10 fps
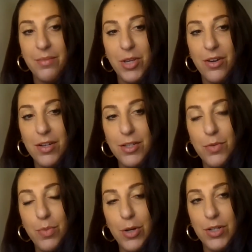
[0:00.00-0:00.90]
I'm curious,
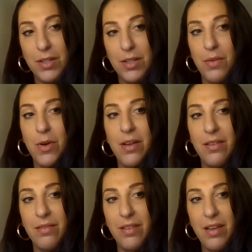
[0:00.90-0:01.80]
you personally, what
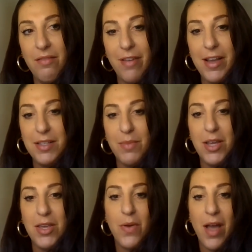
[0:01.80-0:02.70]
advice
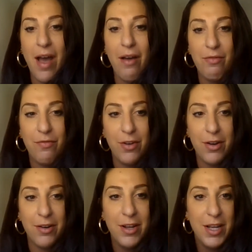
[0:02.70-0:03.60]
might you have
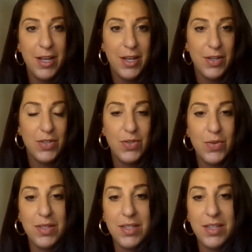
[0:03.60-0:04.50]
for
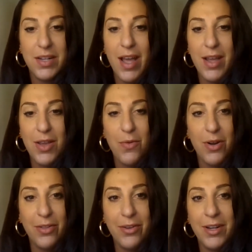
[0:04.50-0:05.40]
students today who
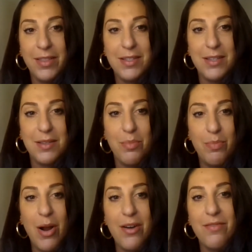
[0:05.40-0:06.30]
are learning this as a
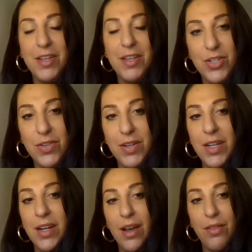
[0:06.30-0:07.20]
part of
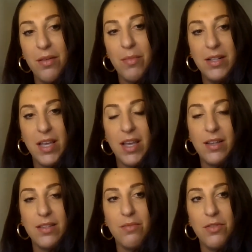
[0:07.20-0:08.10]
history, and how they might
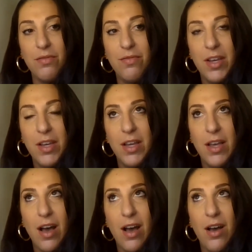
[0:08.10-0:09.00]
take some of
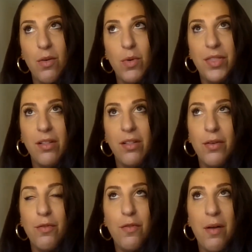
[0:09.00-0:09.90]
what they
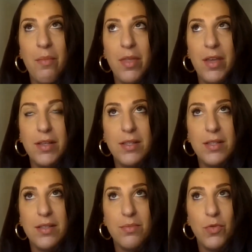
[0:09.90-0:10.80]
learned from
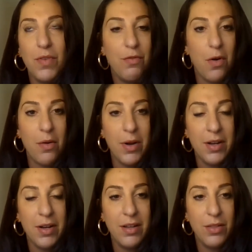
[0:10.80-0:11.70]
this moving
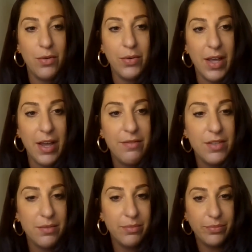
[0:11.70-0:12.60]
forward in their own lives?